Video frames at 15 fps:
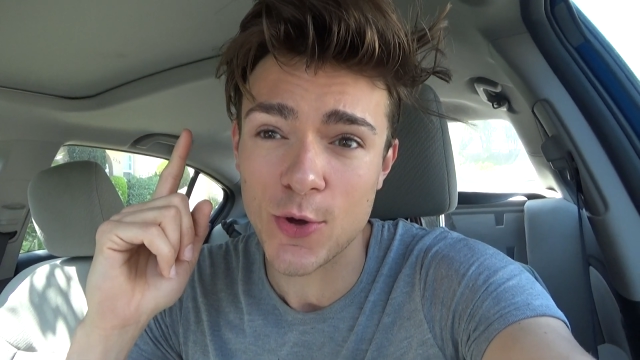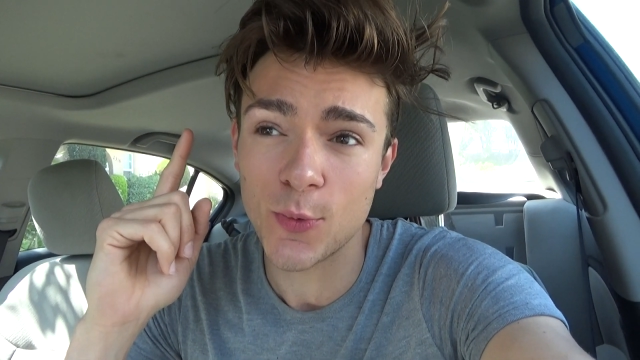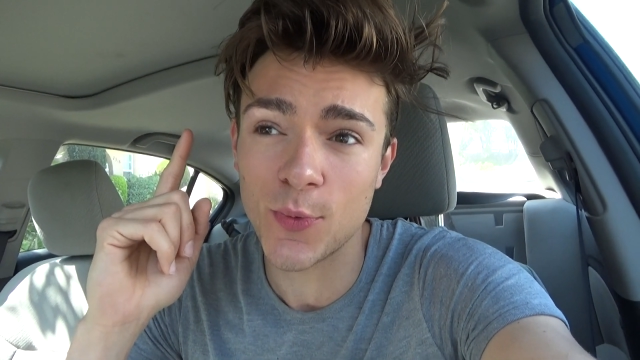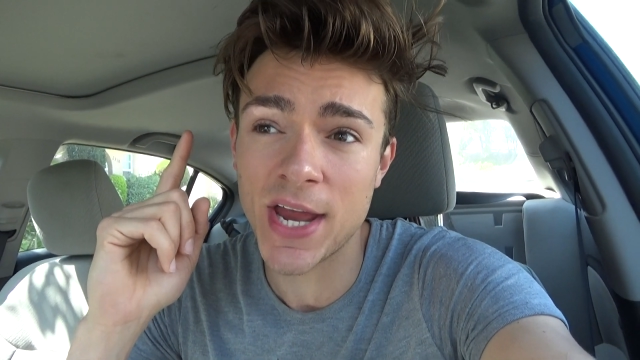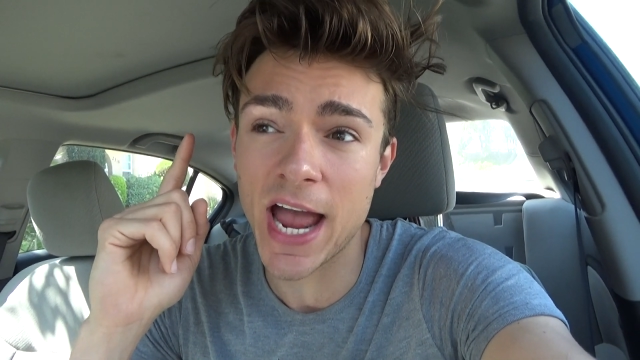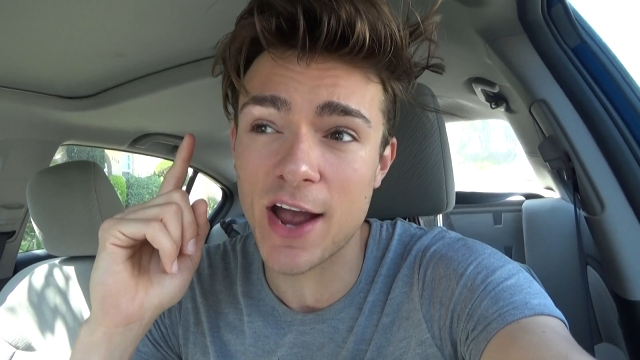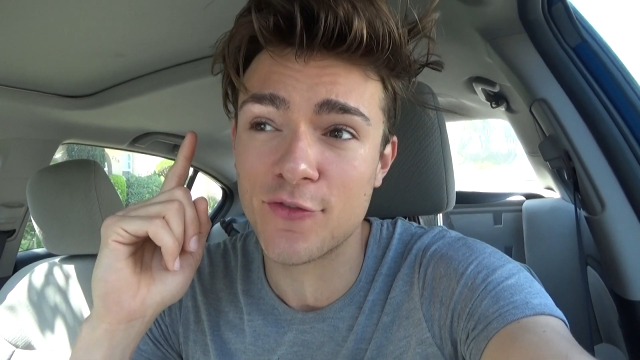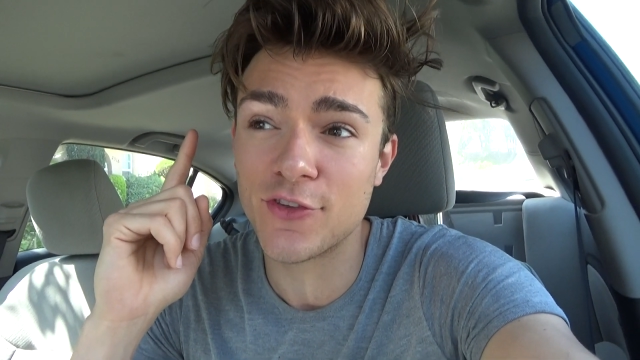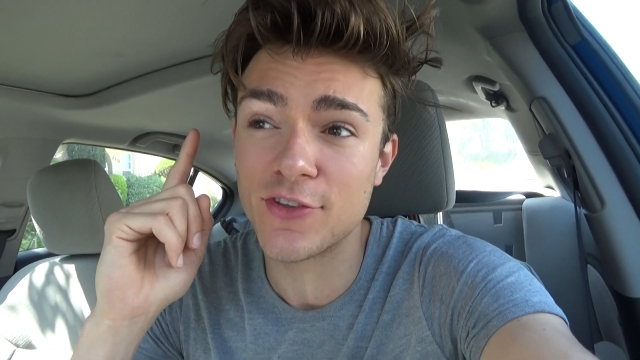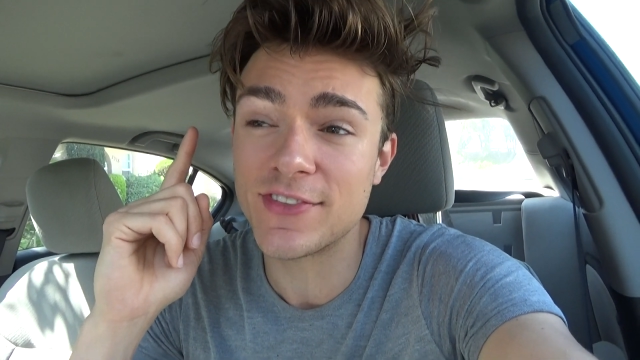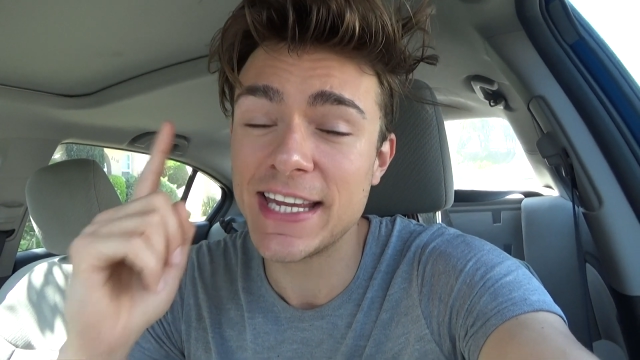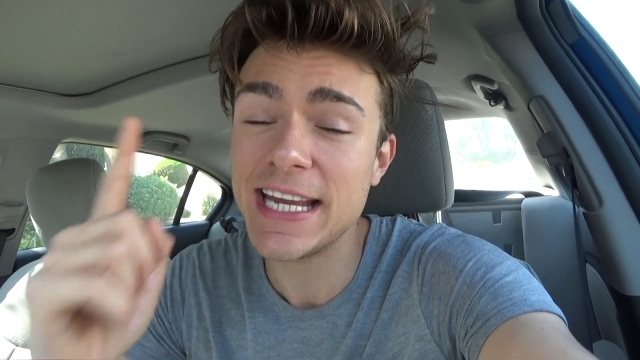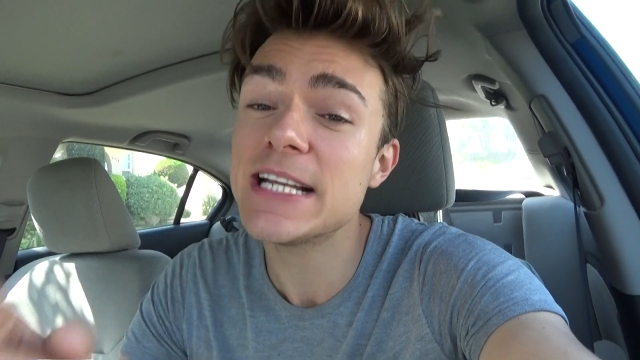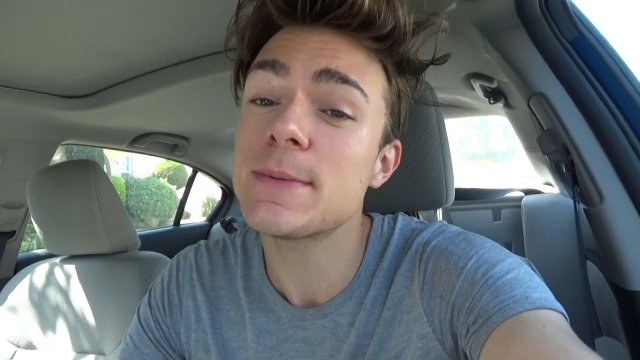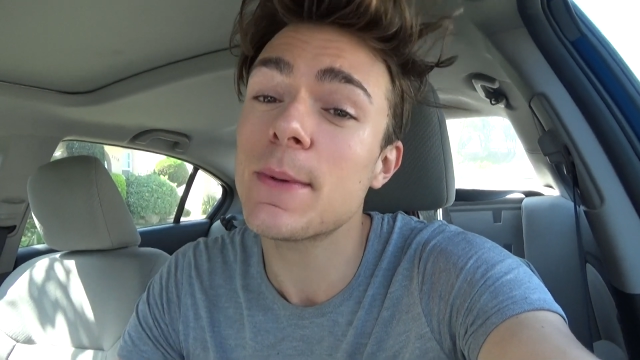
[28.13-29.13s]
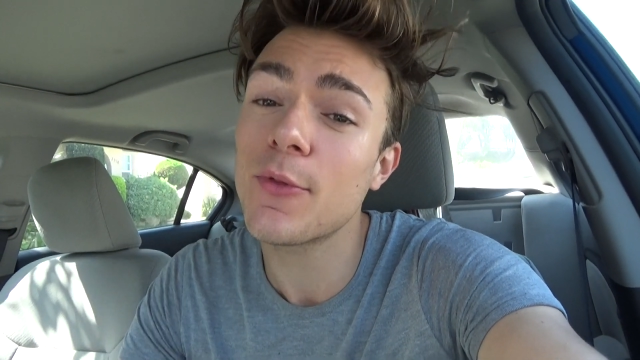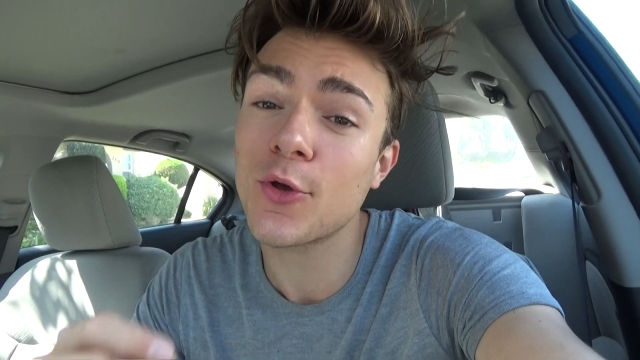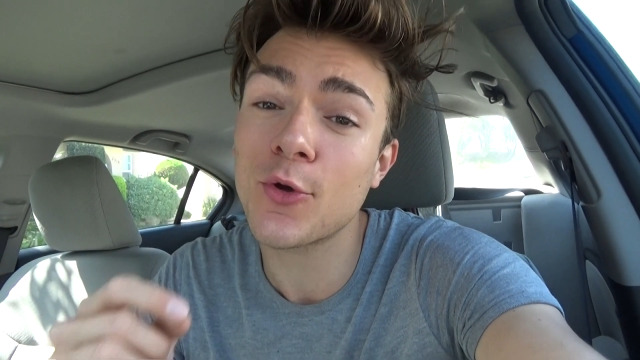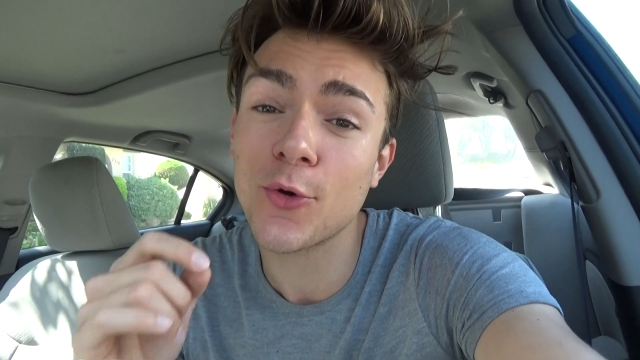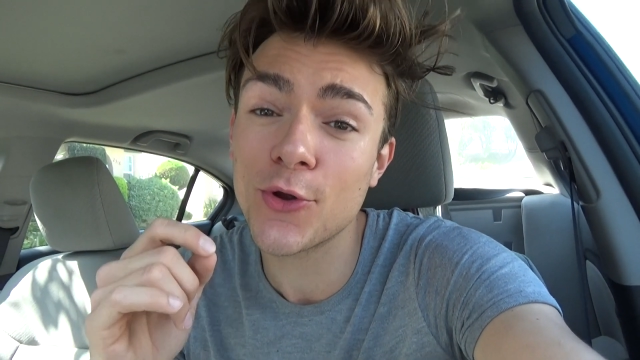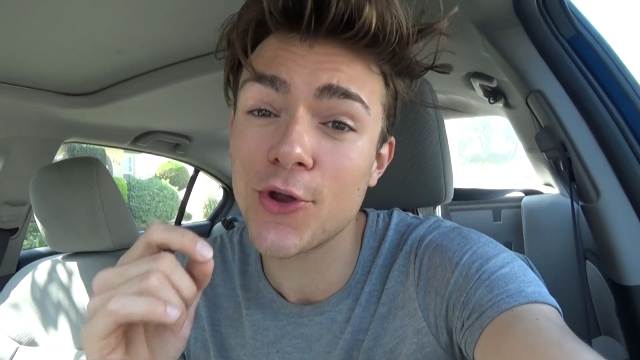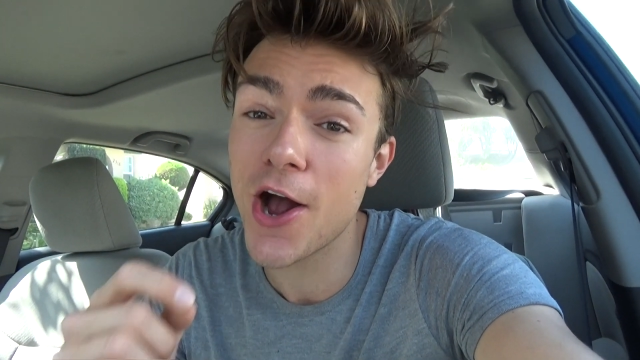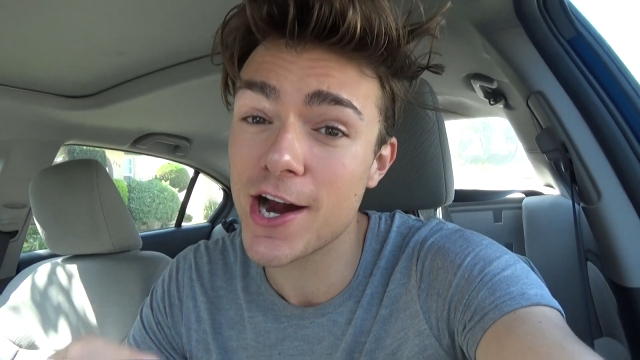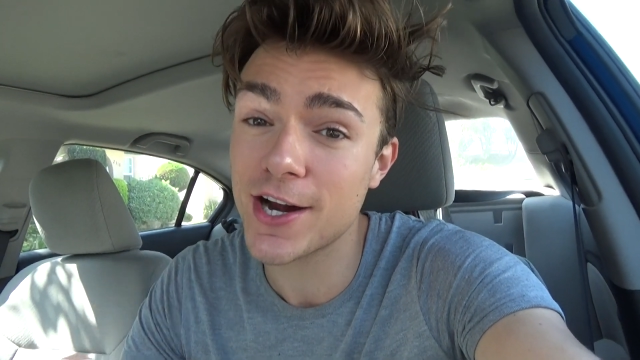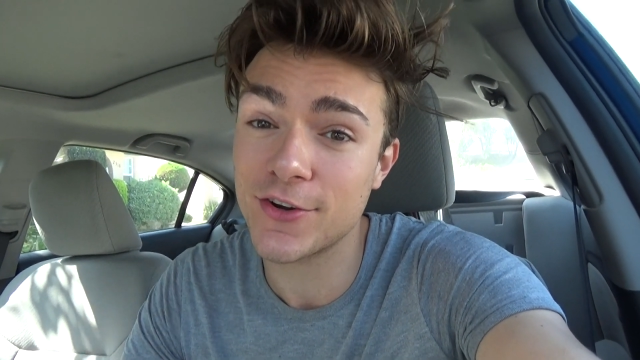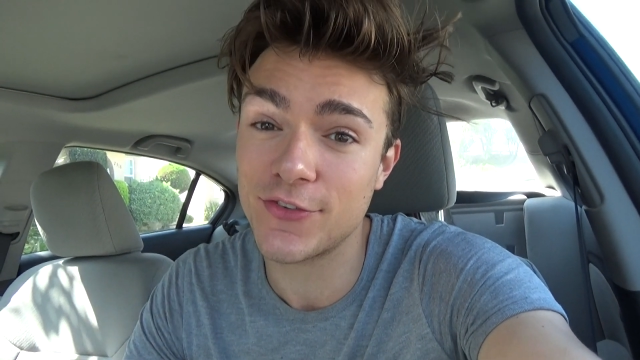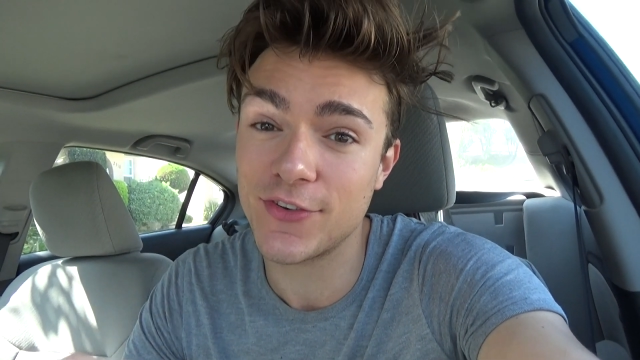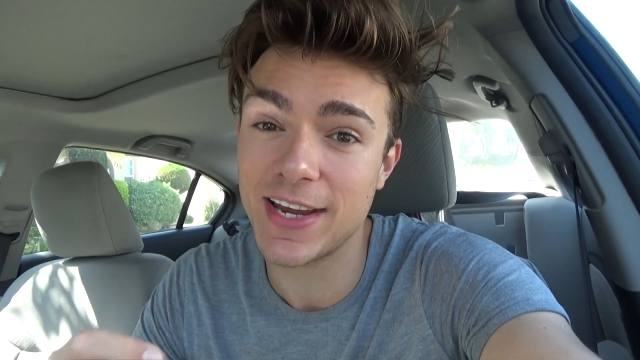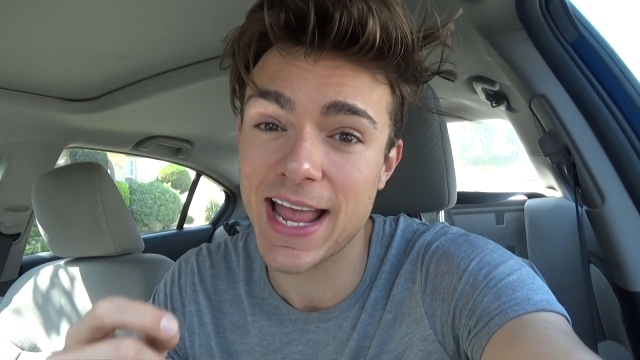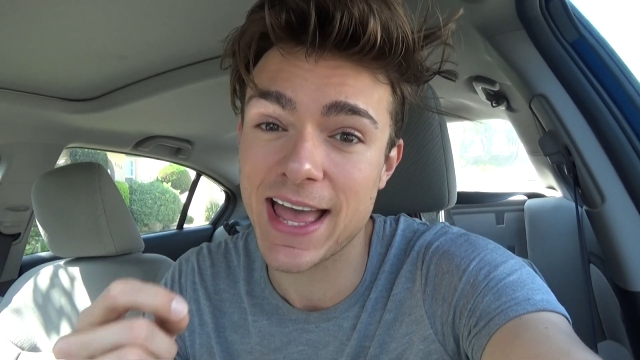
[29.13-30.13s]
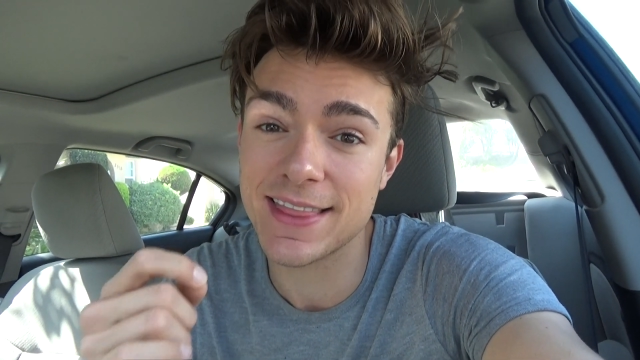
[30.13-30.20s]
We have to teach people the choreography